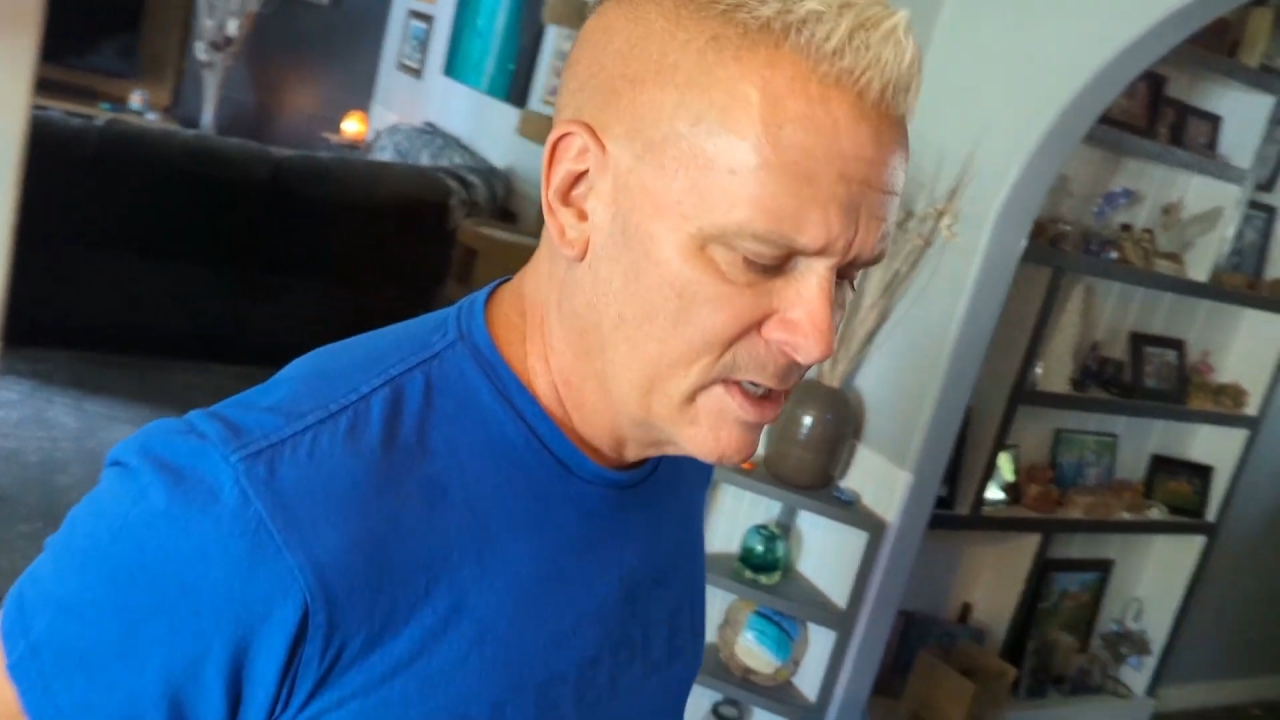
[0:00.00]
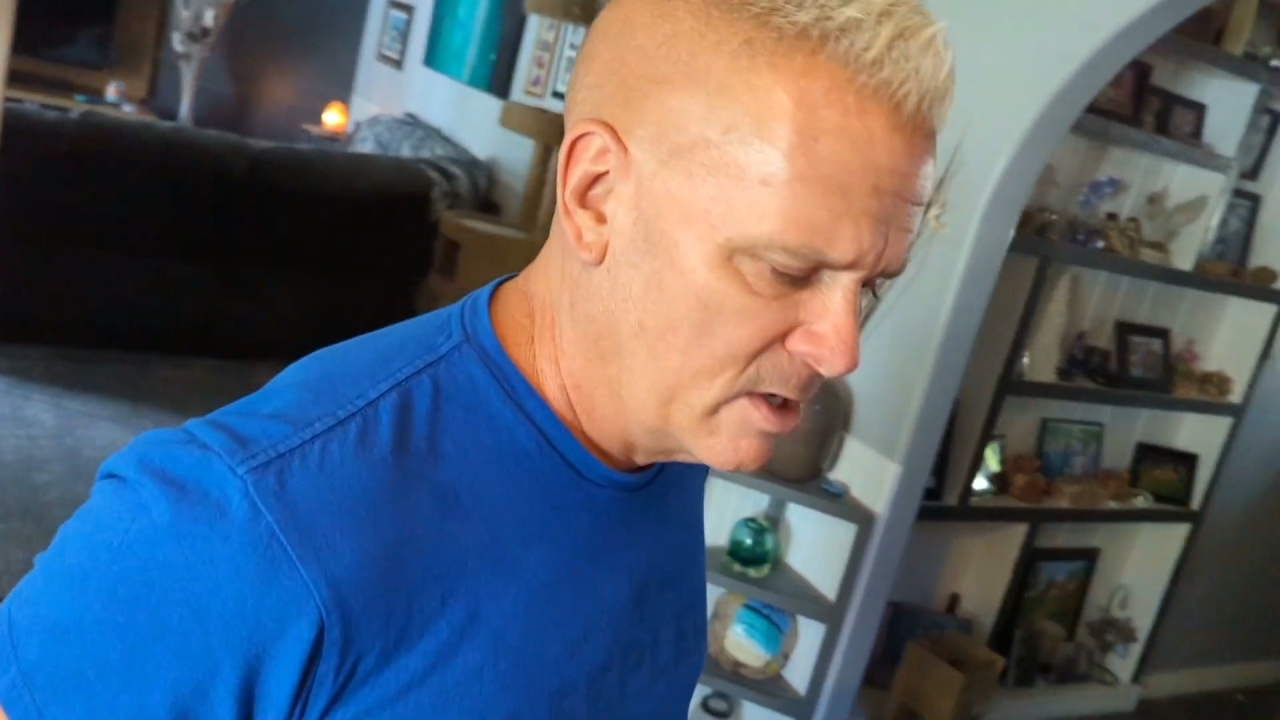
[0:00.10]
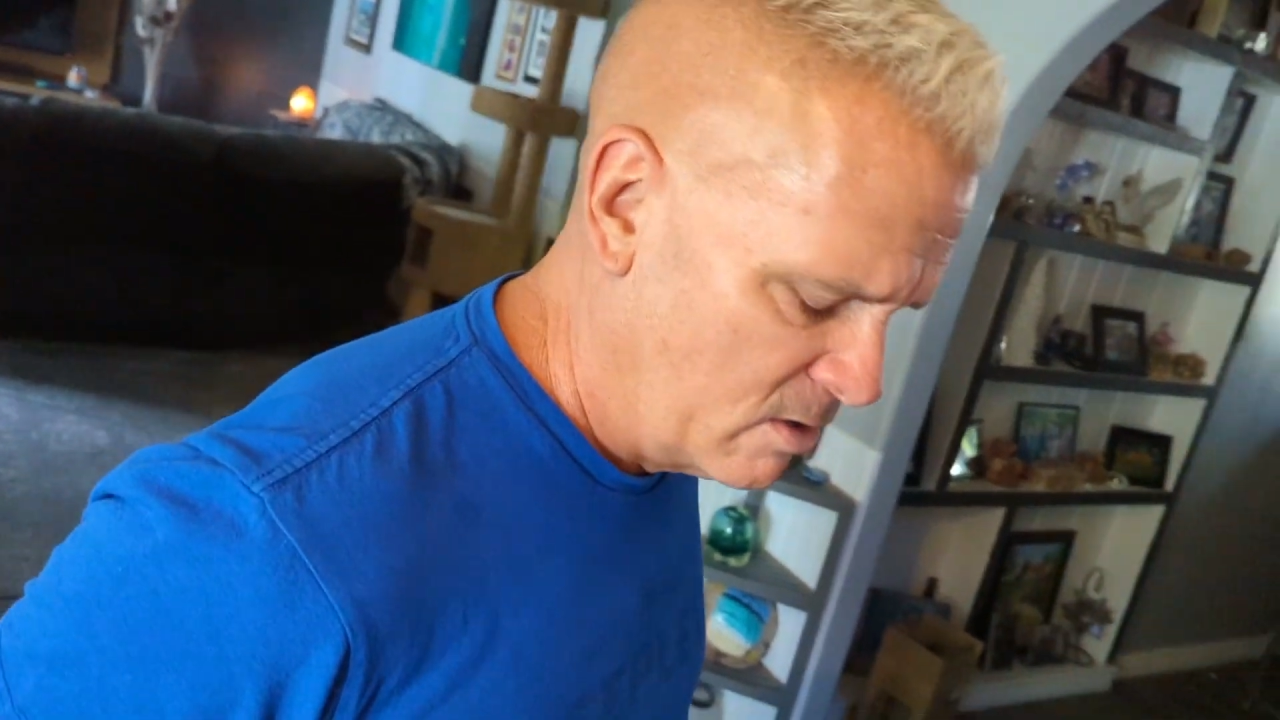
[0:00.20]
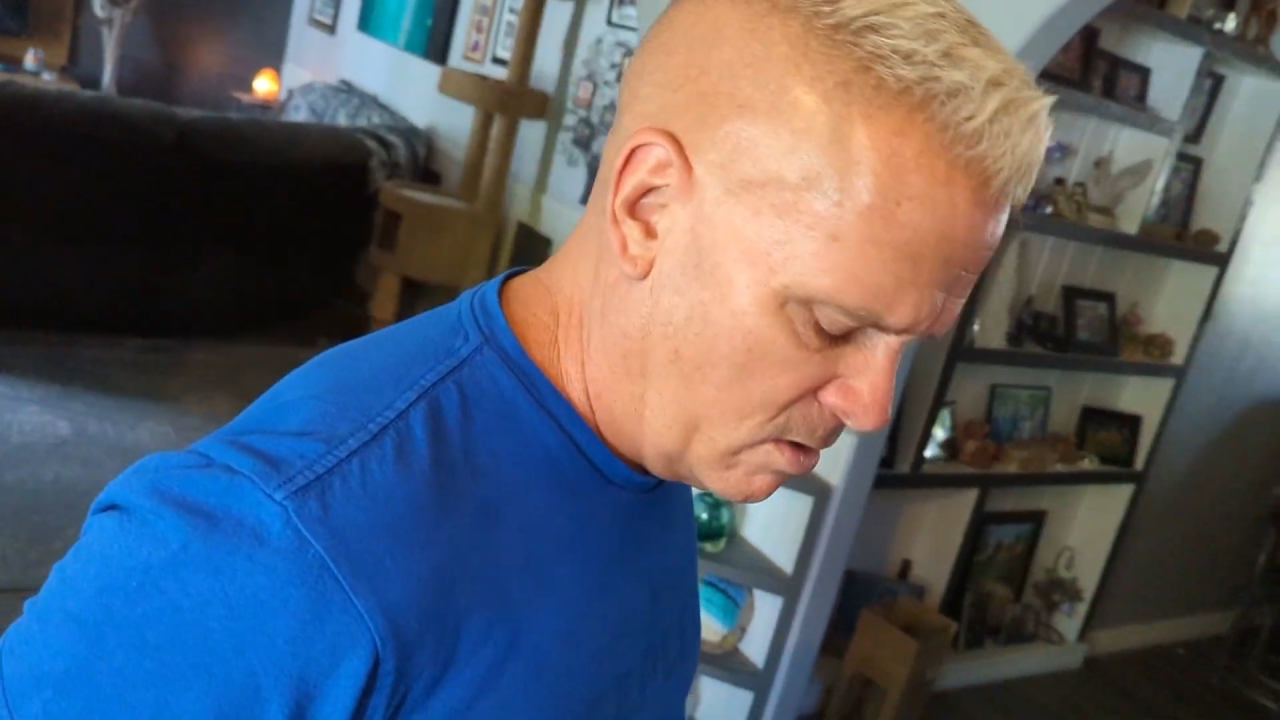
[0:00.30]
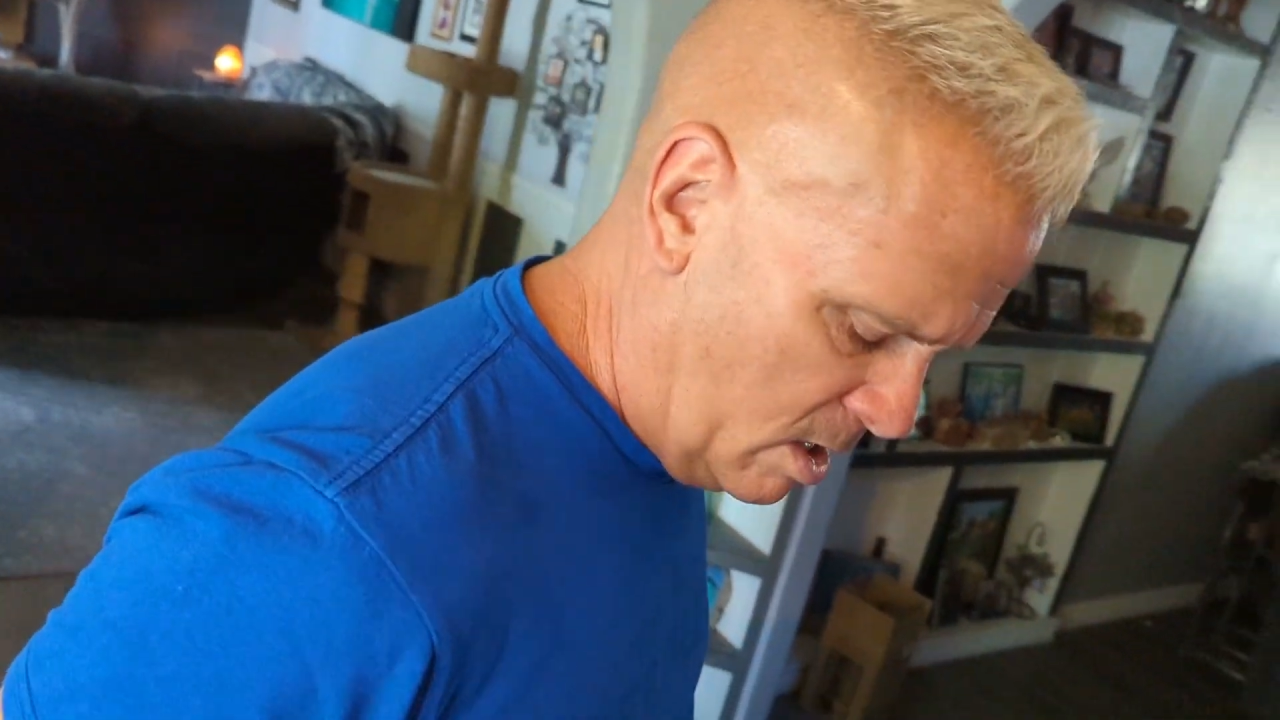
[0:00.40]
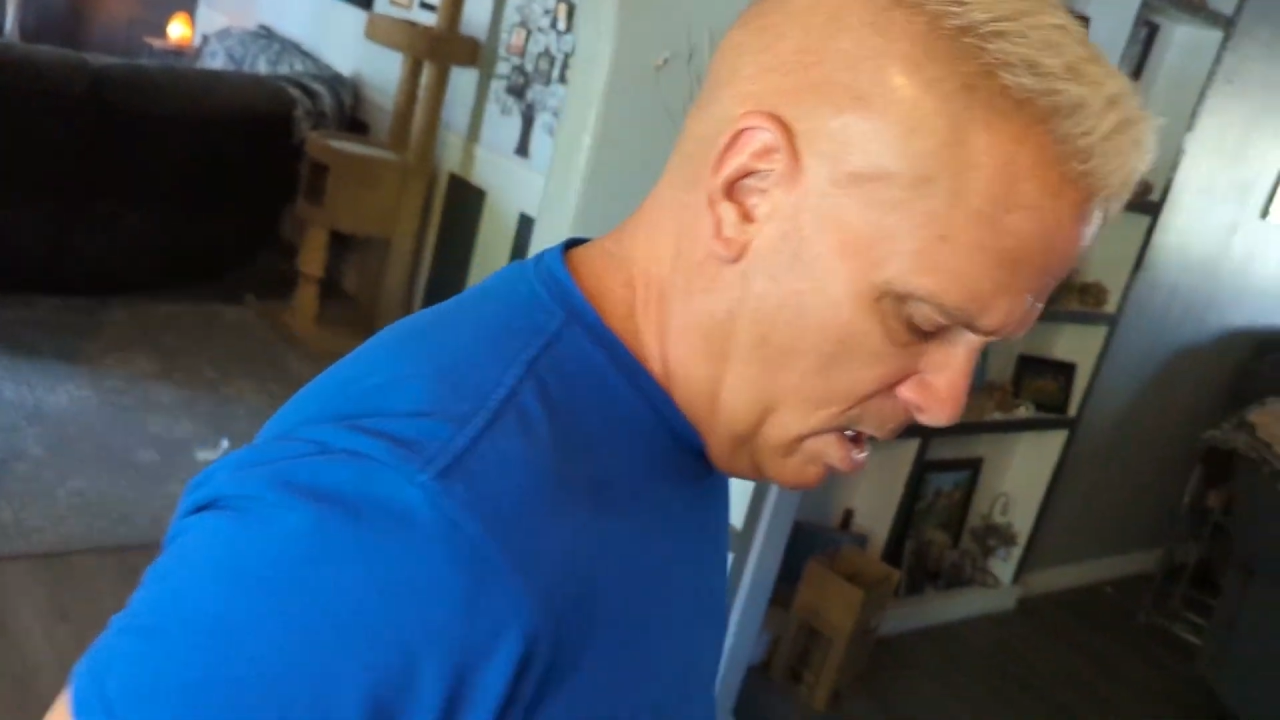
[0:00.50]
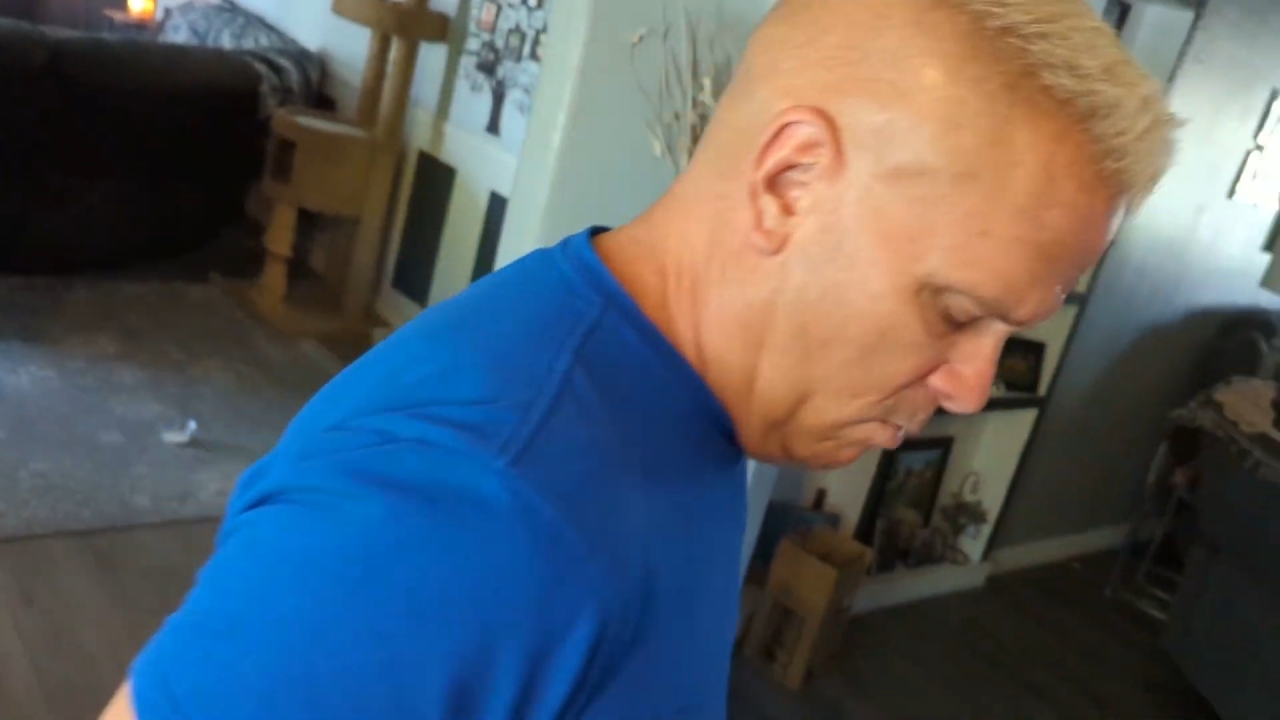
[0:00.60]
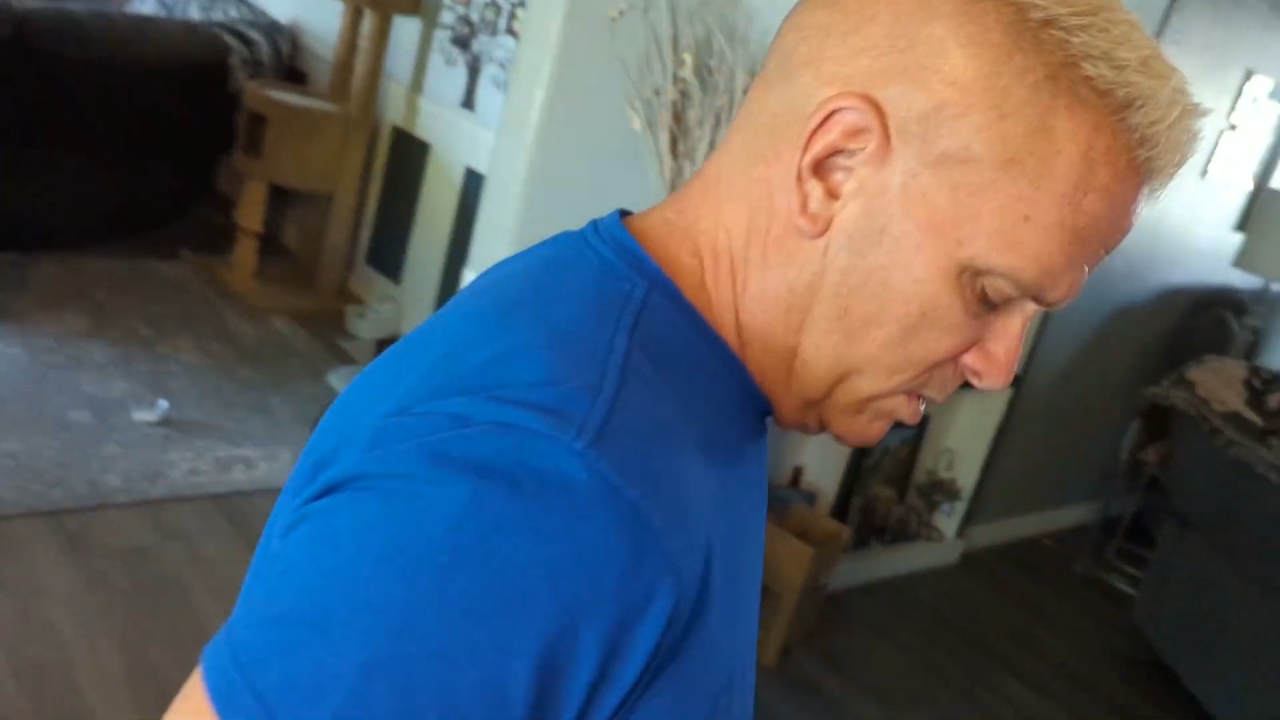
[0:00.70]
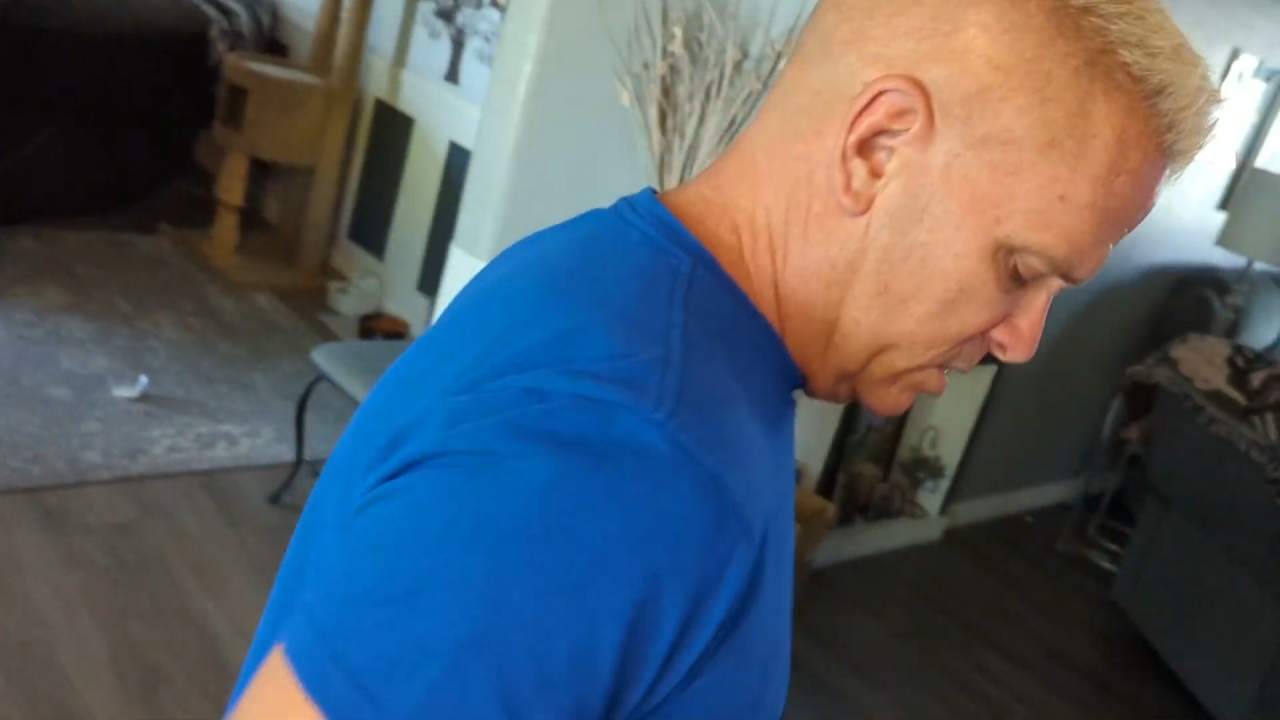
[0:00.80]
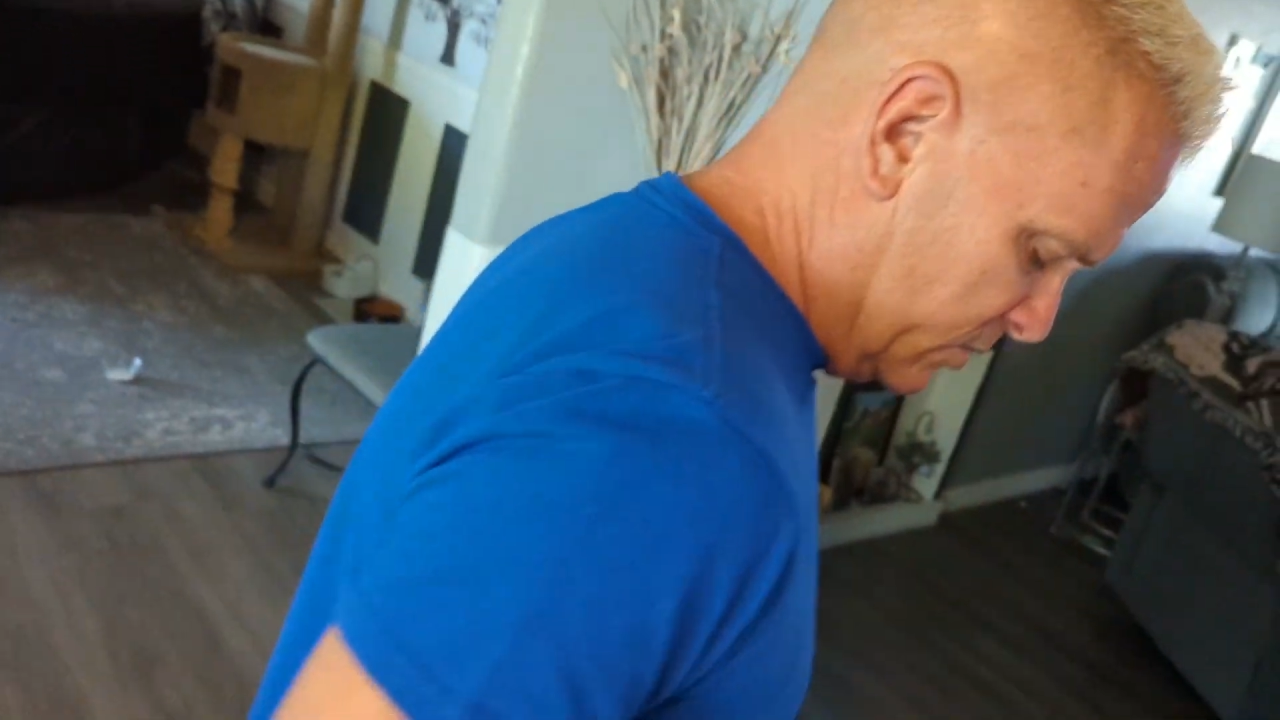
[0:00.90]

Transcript: in here, which